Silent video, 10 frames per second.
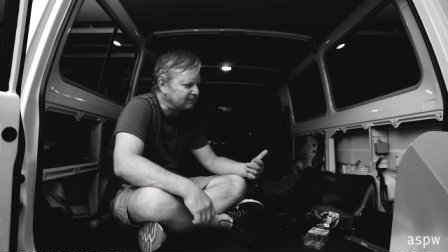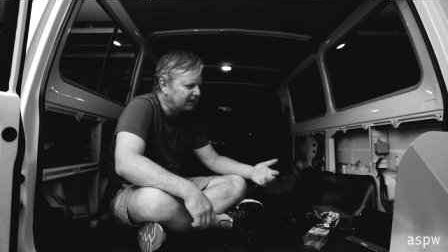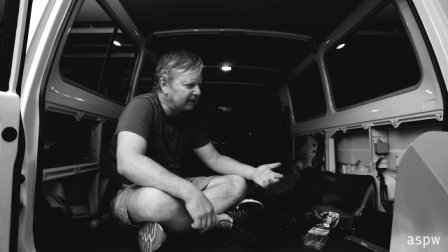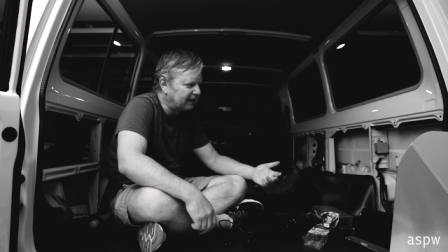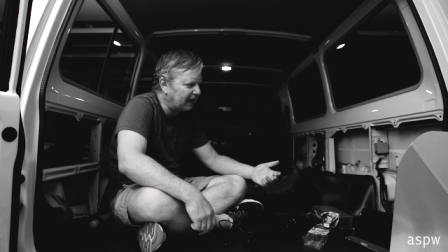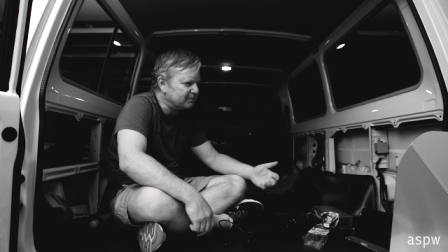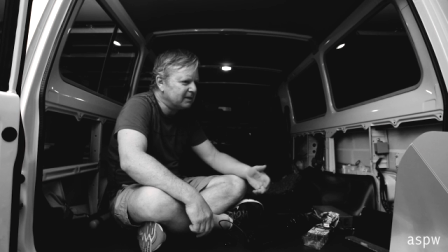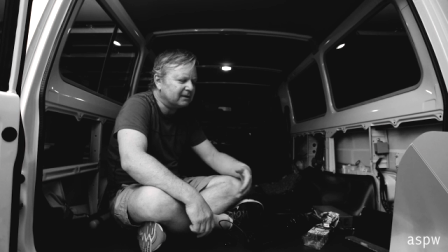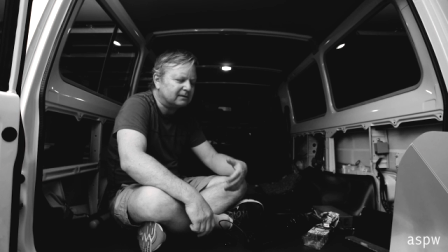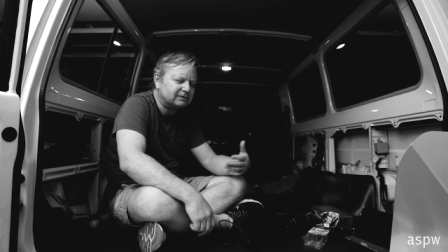He came
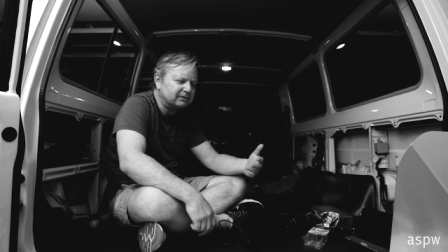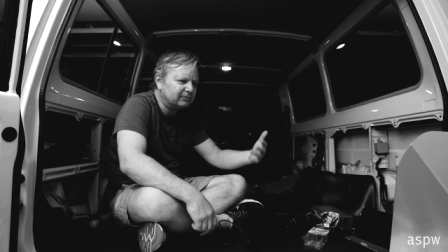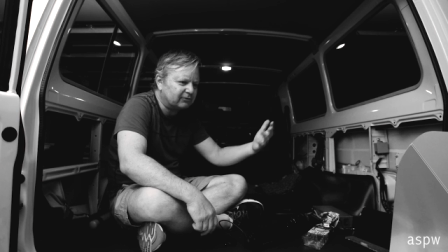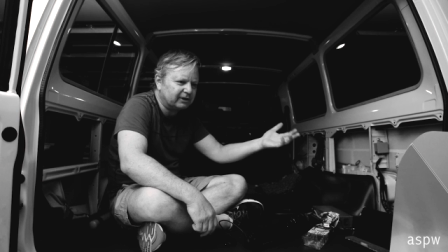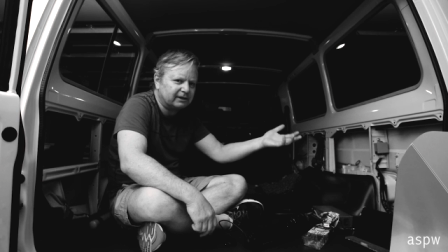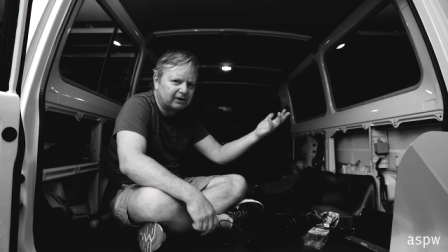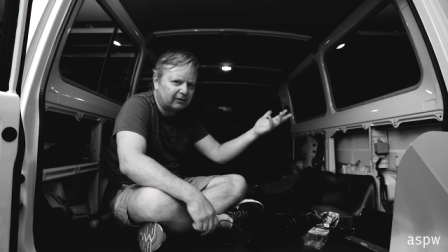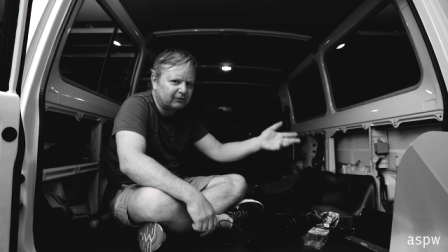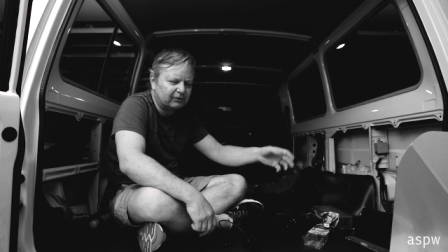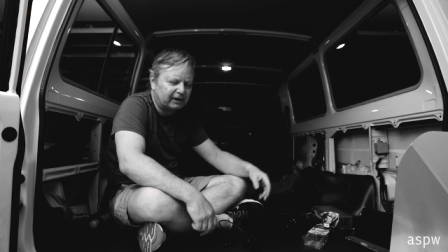in at 2, 3 in the
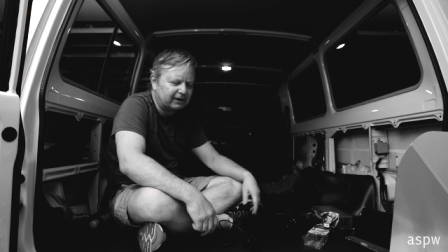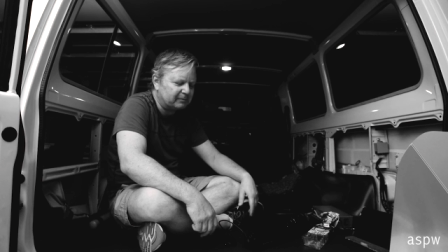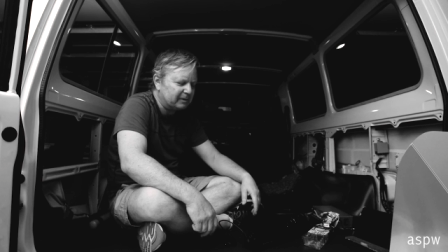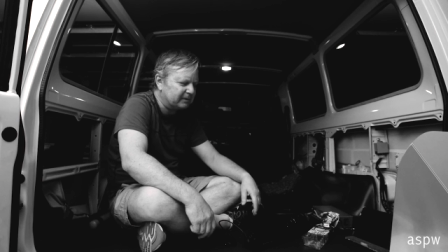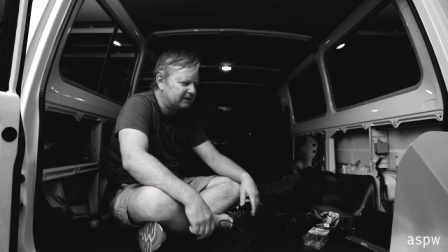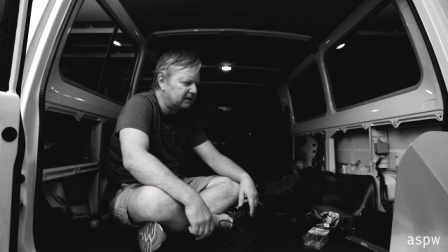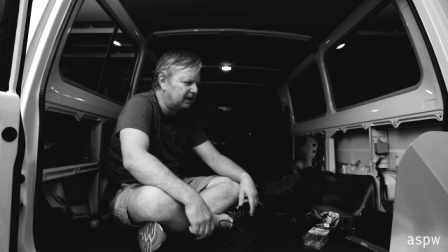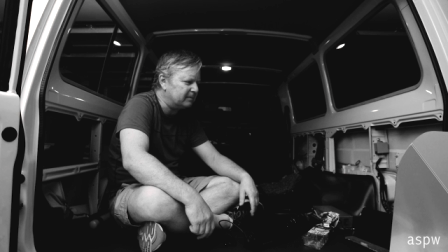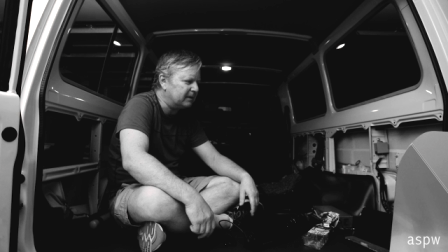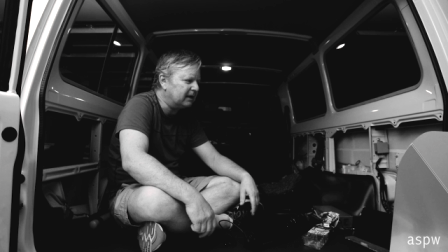afternoon, I don't remember the
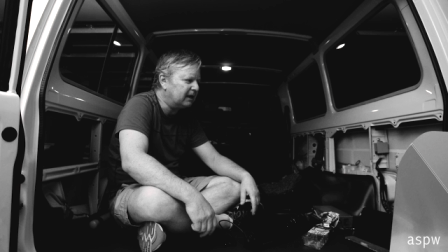time,